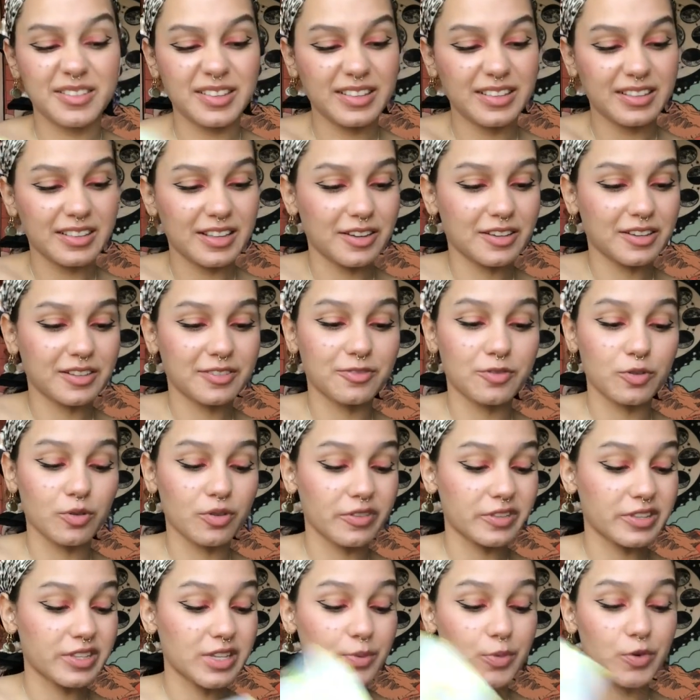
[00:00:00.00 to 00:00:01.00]
Like for the
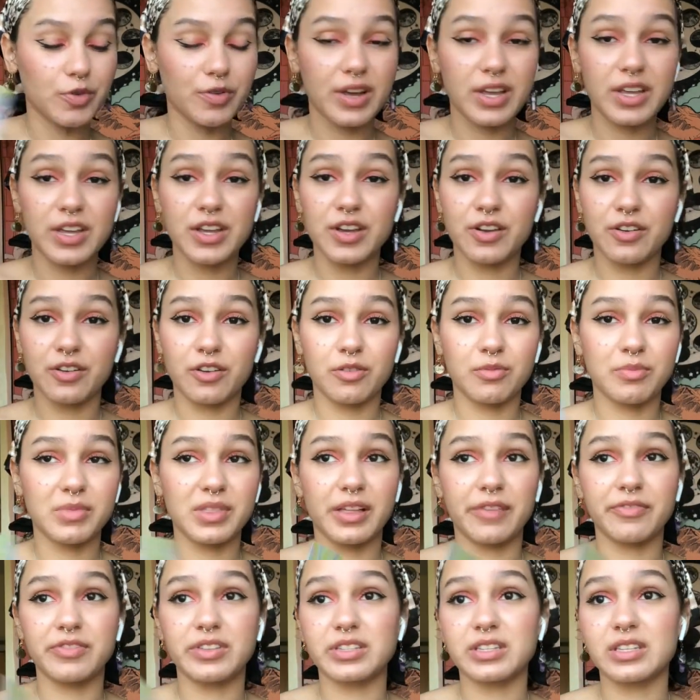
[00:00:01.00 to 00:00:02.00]
summer right here, you're gonna be
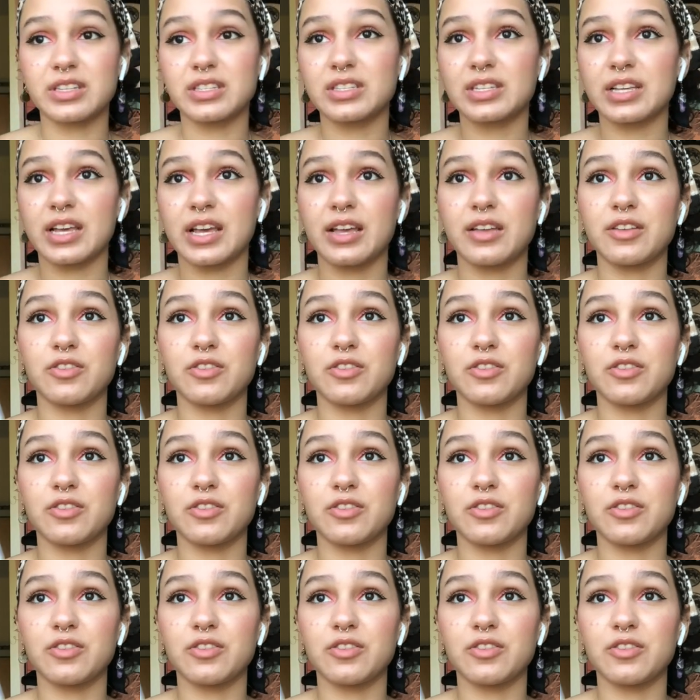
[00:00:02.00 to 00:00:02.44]
left discontent.